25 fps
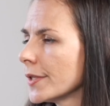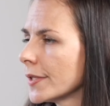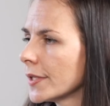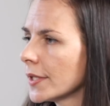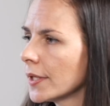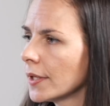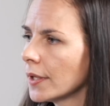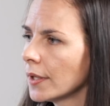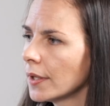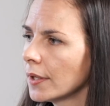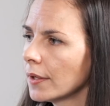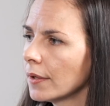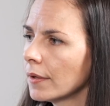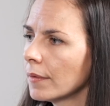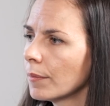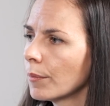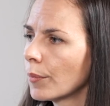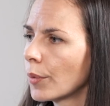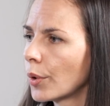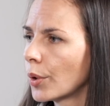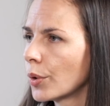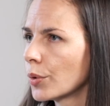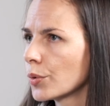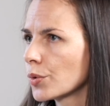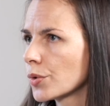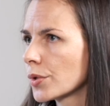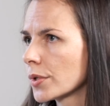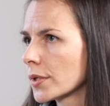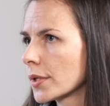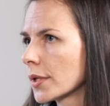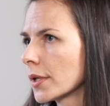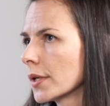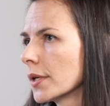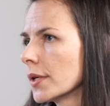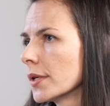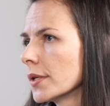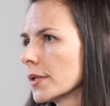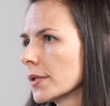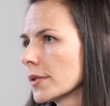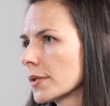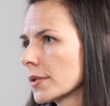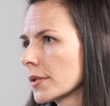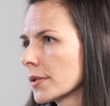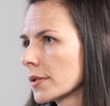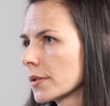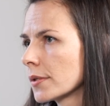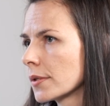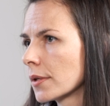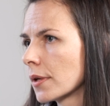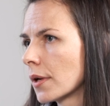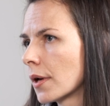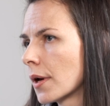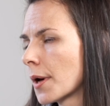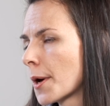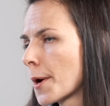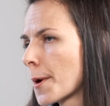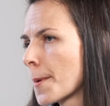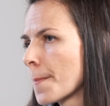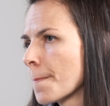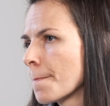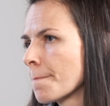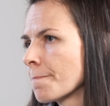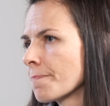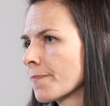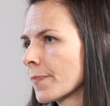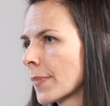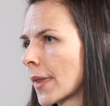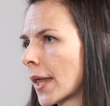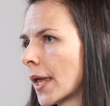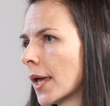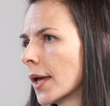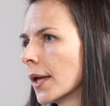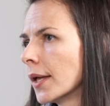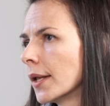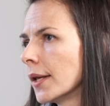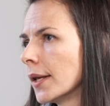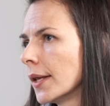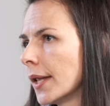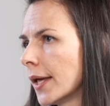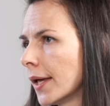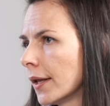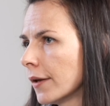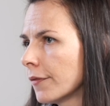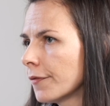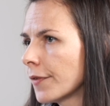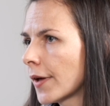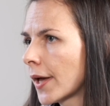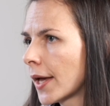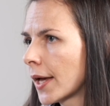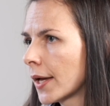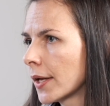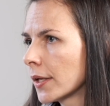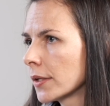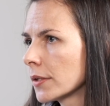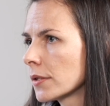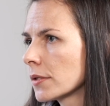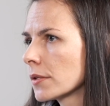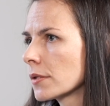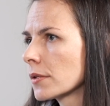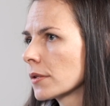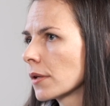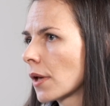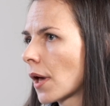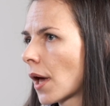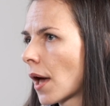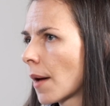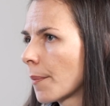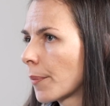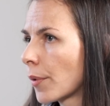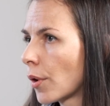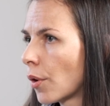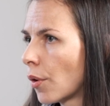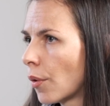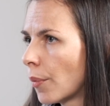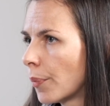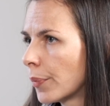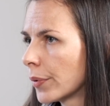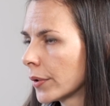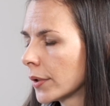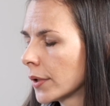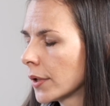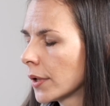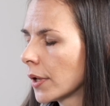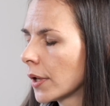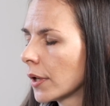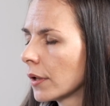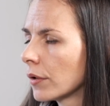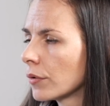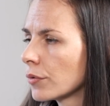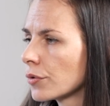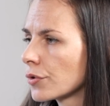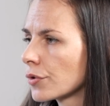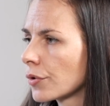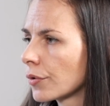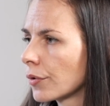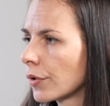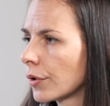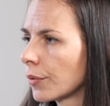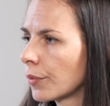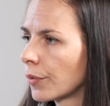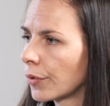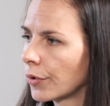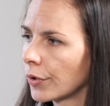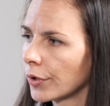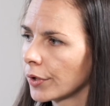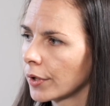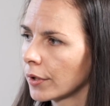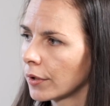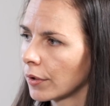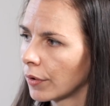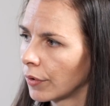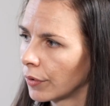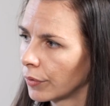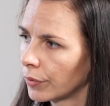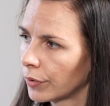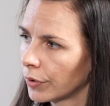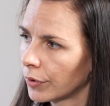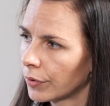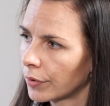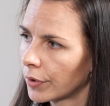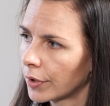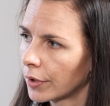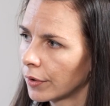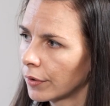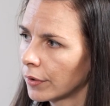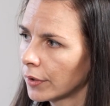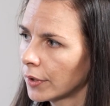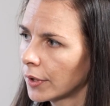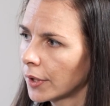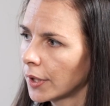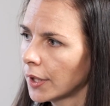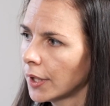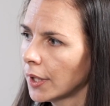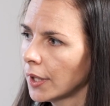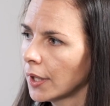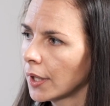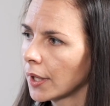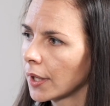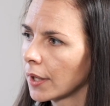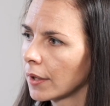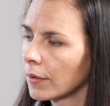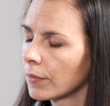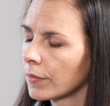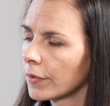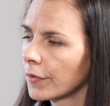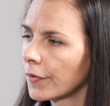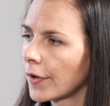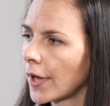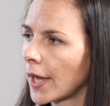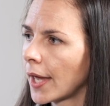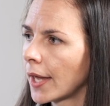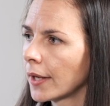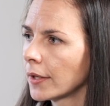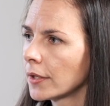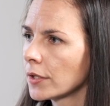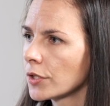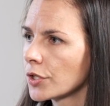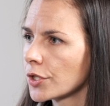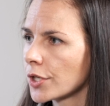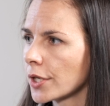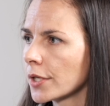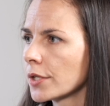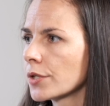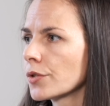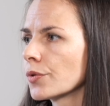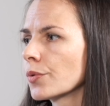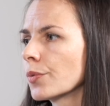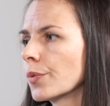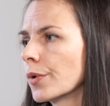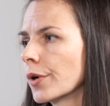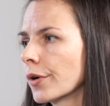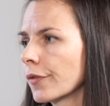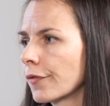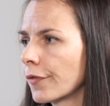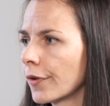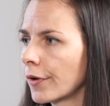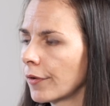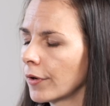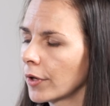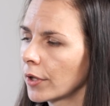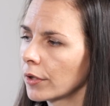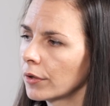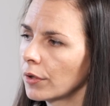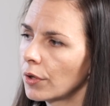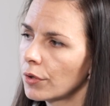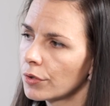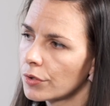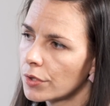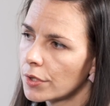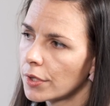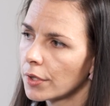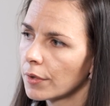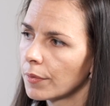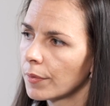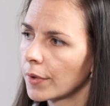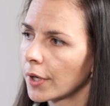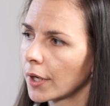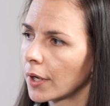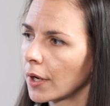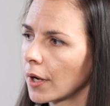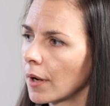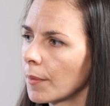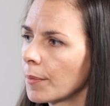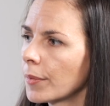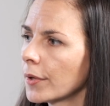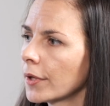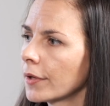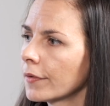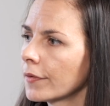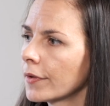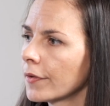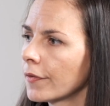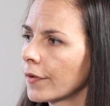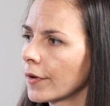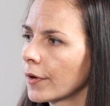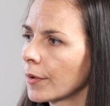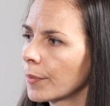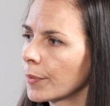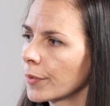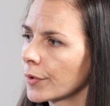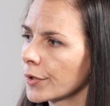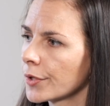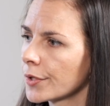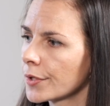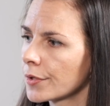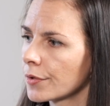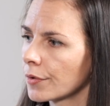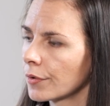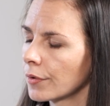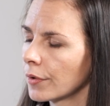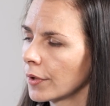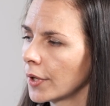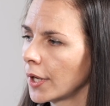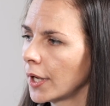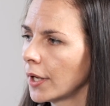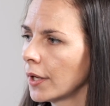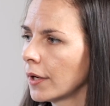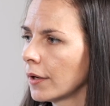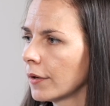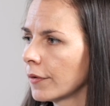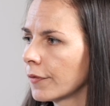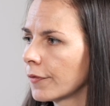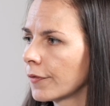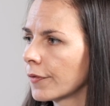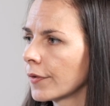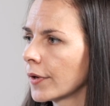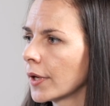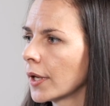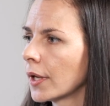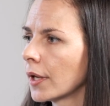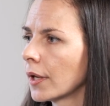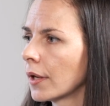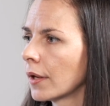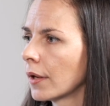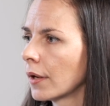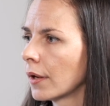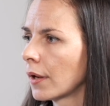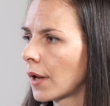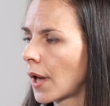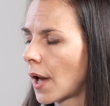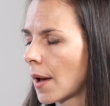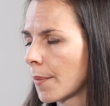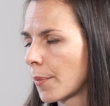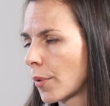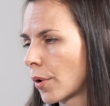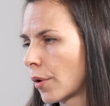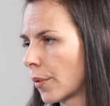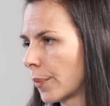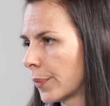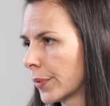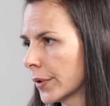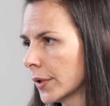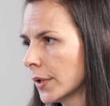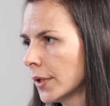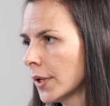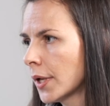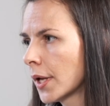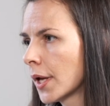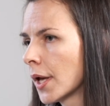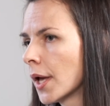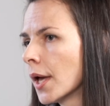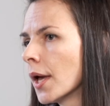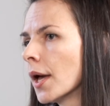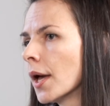see most is native ads, app open, and also rewarded audio currently. And we've had the chance to work very closely with a couple of developers on native and app open.